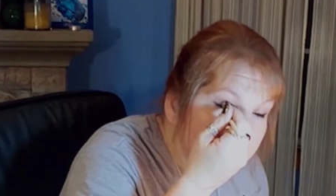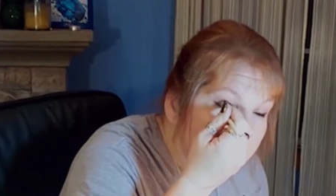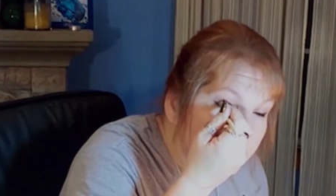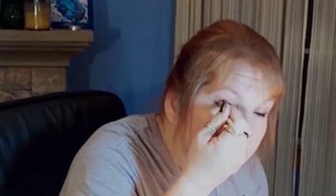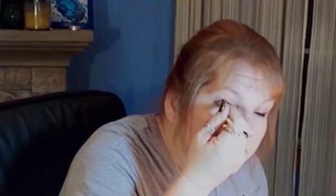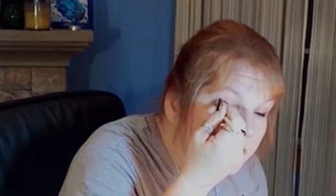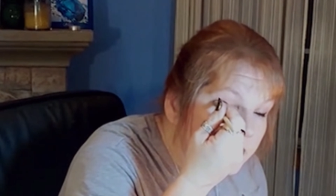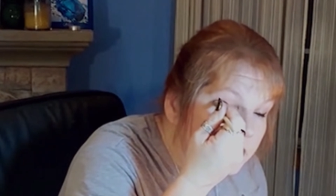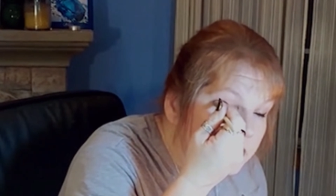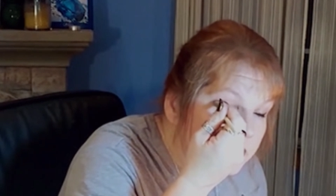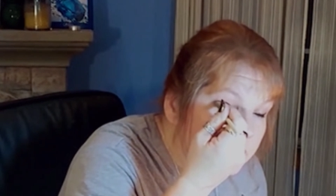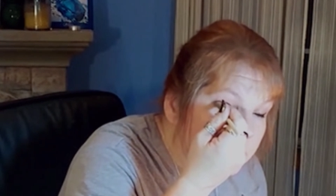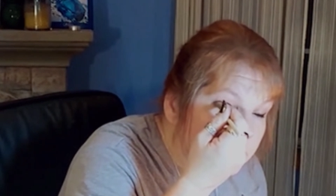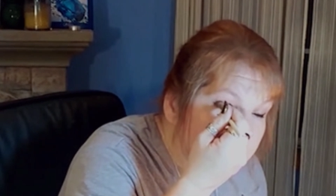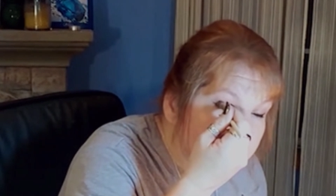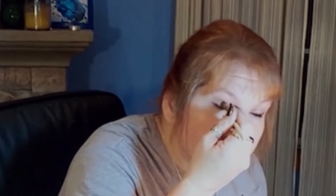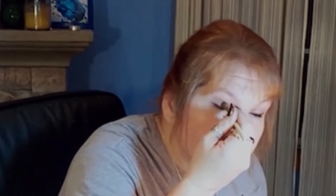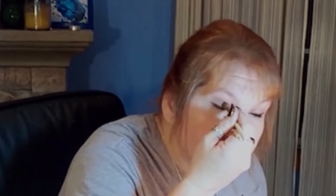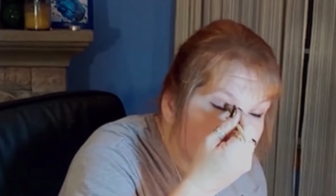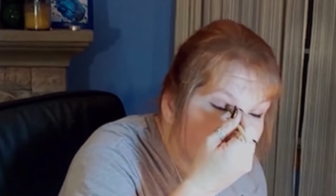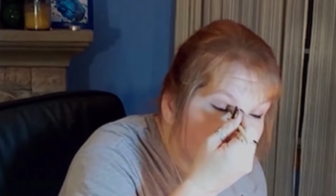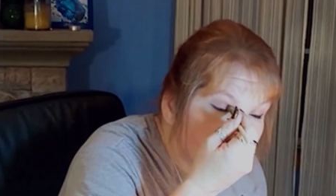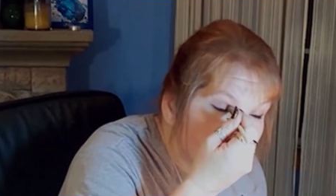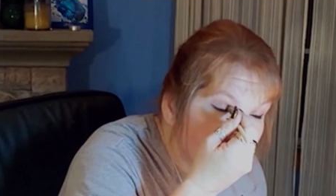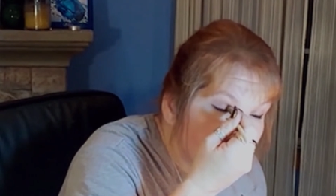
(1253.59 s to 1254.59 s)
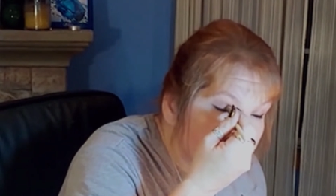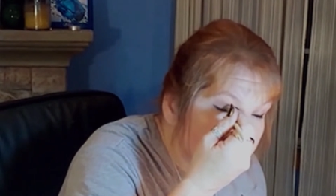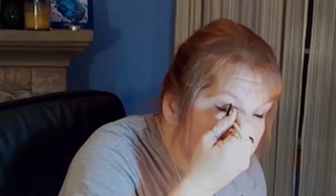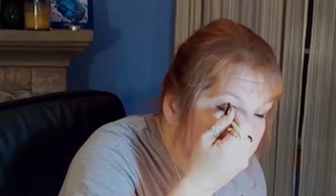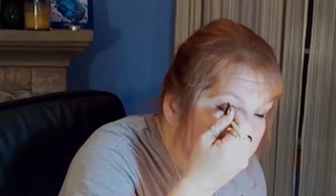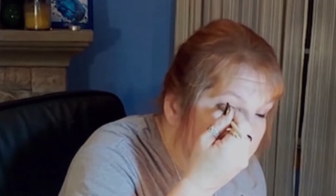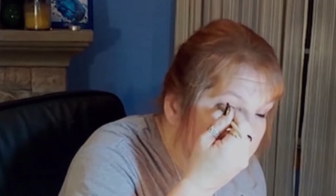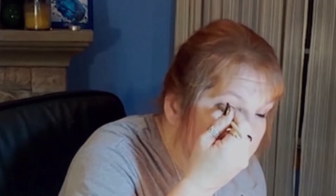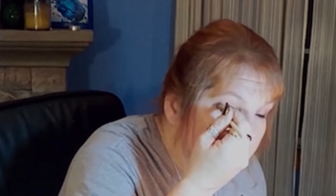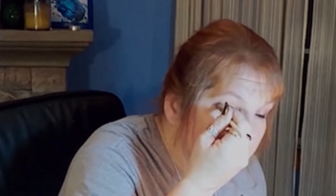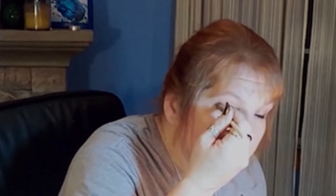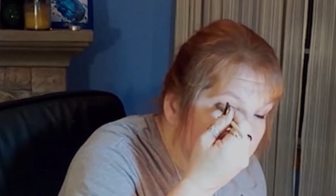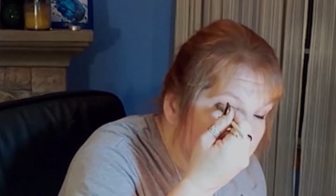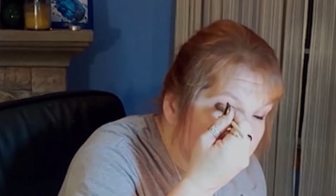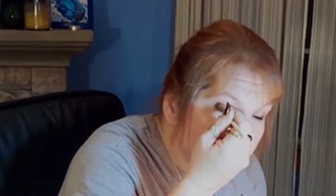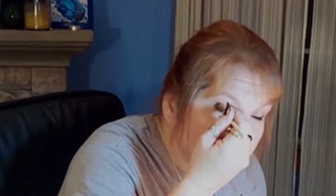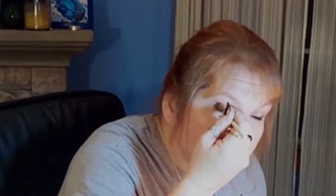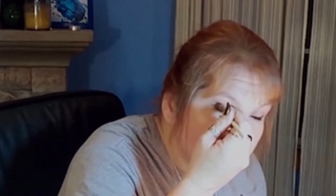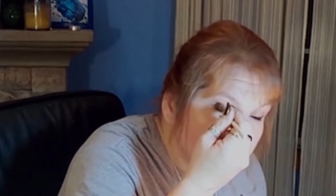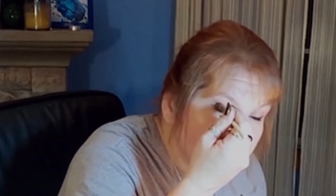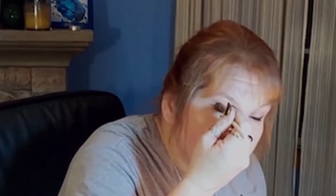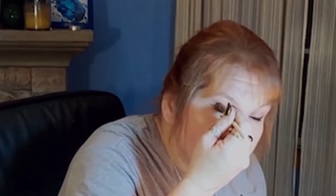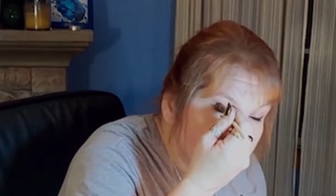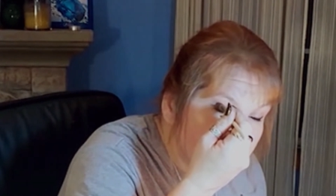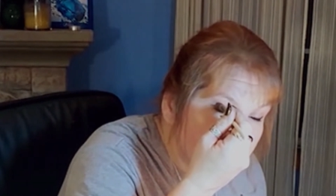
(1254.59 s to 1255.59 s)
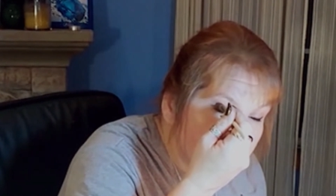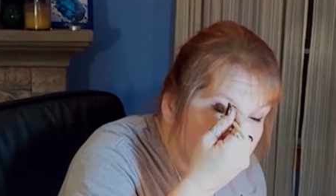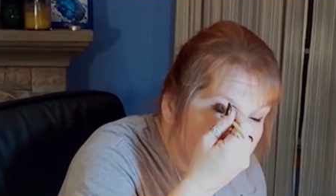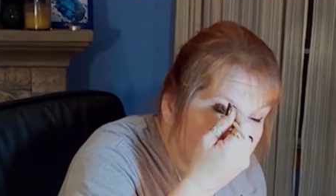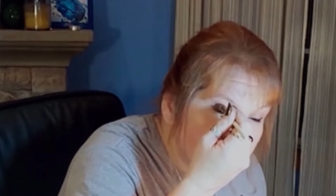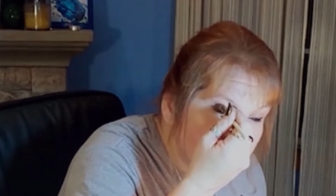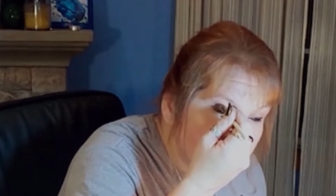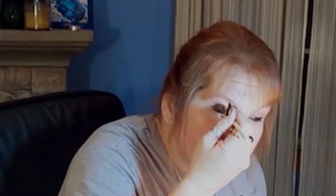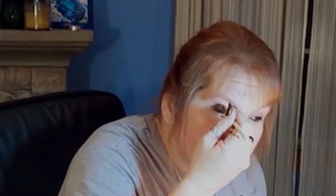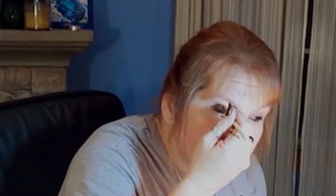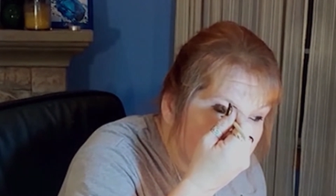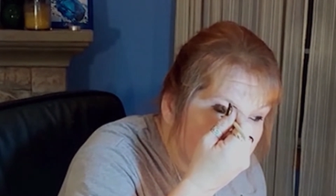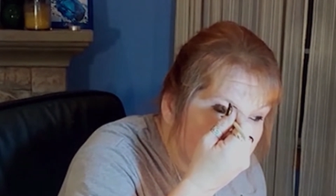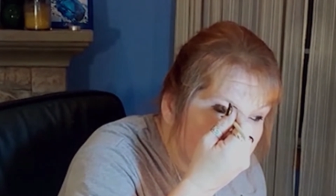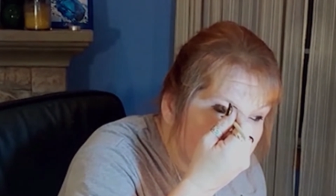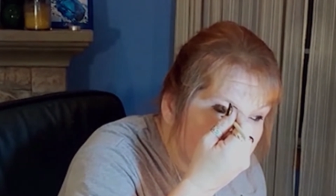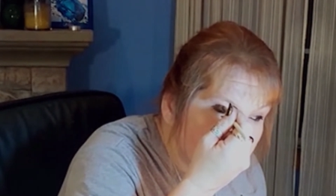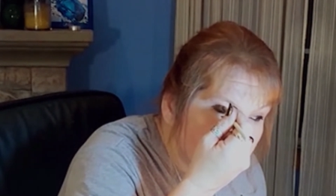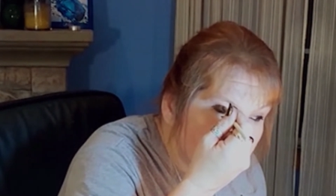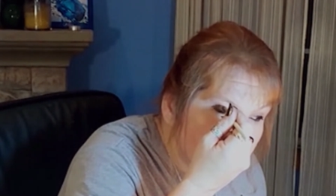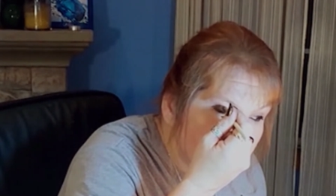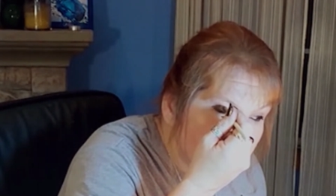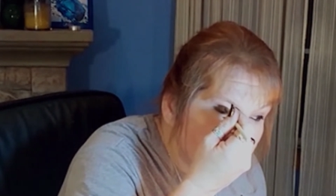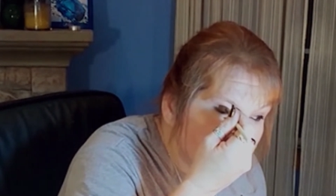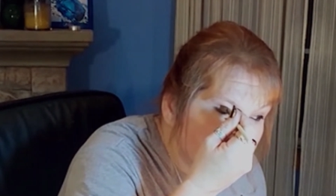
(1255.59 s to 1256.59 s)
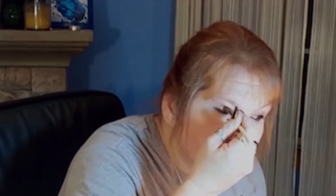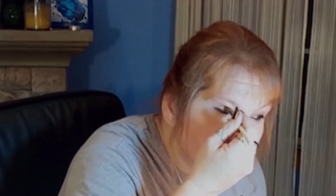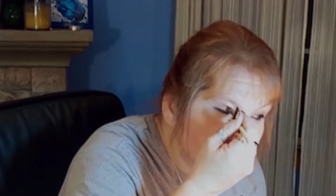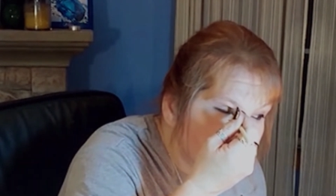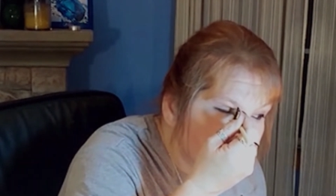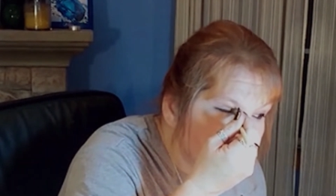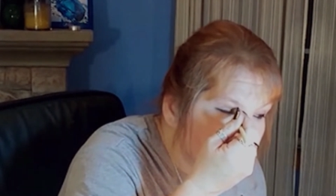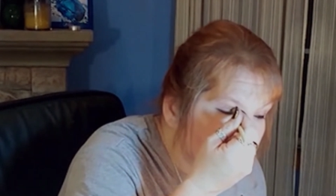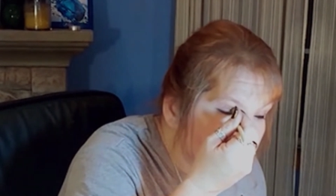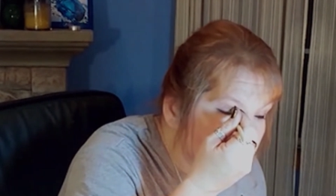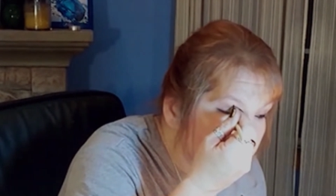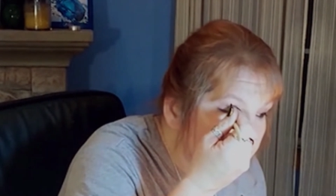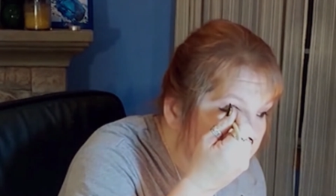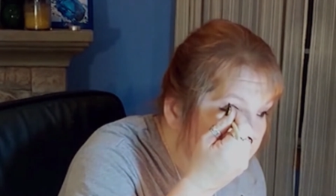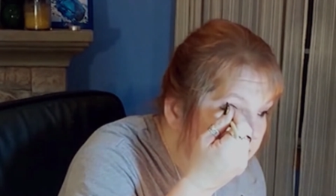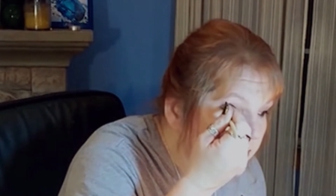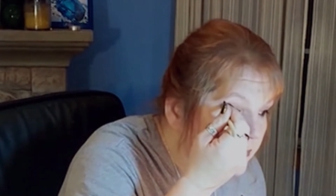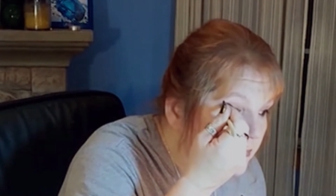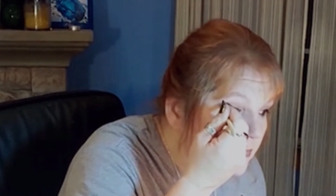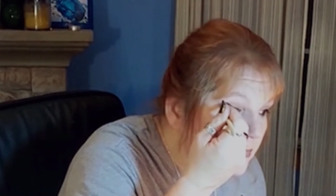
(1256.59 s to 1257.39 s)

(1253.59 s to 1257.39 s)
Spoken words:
If you feel the metal, you're hurting